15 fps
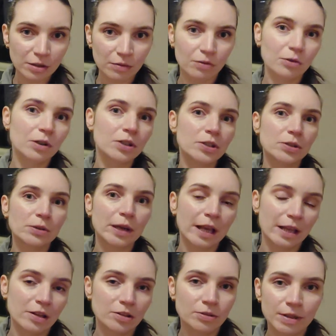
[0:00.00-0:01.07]
of course, you
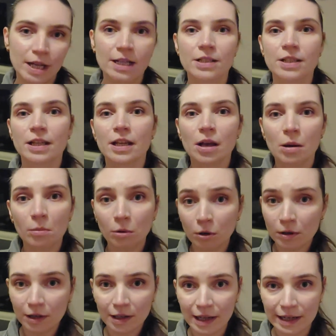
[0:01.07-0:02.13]
can attract
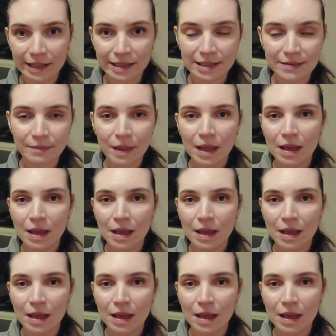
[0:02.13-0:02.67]
more clients.